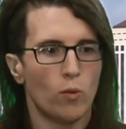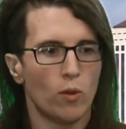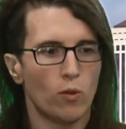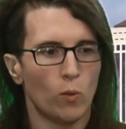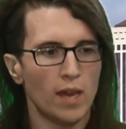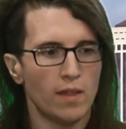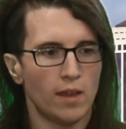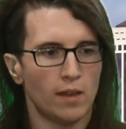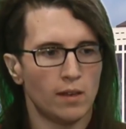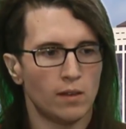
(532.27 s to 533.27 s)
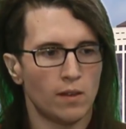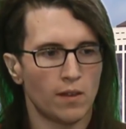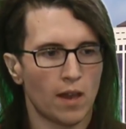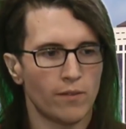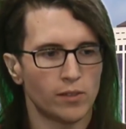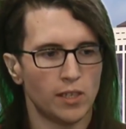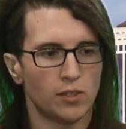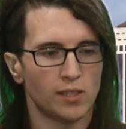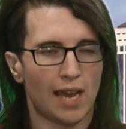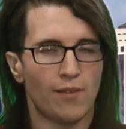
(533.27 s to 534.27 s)
the, the way that, that the
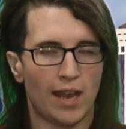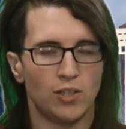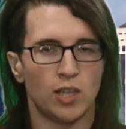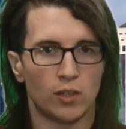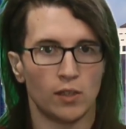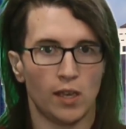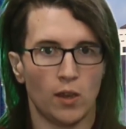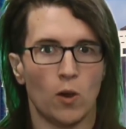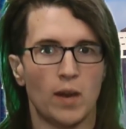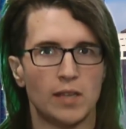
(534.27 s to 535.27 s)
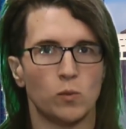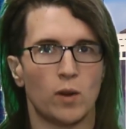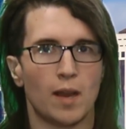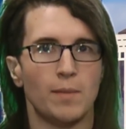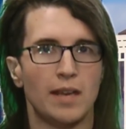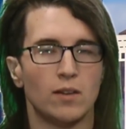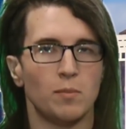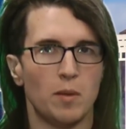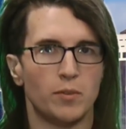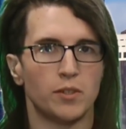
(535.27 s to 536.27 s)
conversations I've had generally go is what I'm
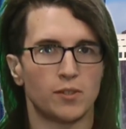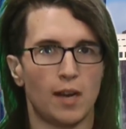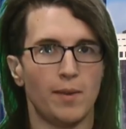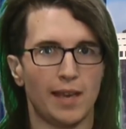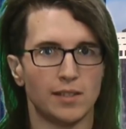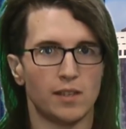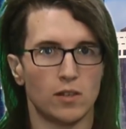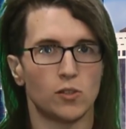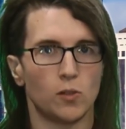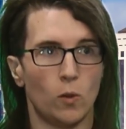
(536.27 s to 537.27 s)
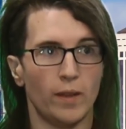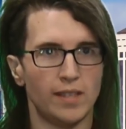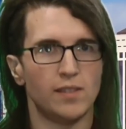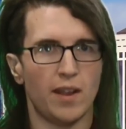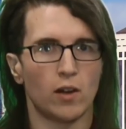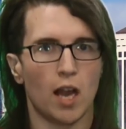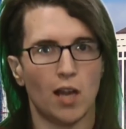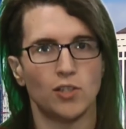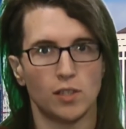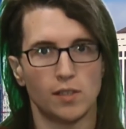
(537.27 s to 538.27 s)
hearing people describing as their soul is their
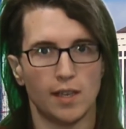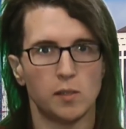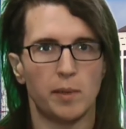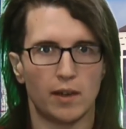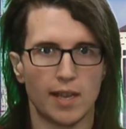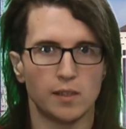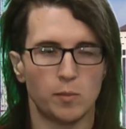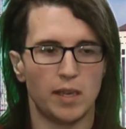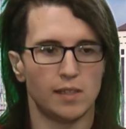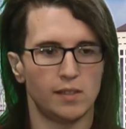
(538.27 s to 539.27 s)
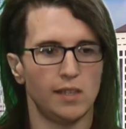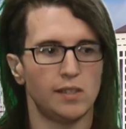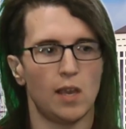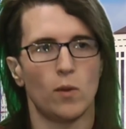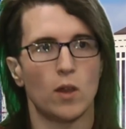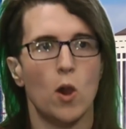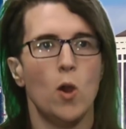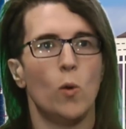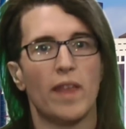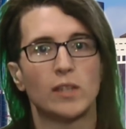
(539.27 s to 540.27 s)
conscious experience, because they say, like,
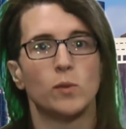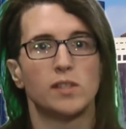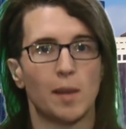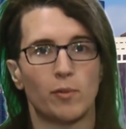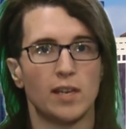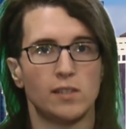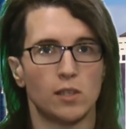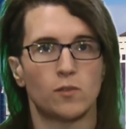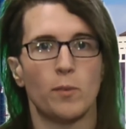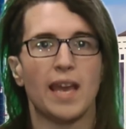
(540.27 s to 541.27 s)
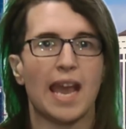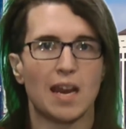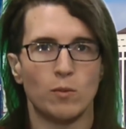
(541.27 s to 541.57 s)
well, that's what separates us from the mm.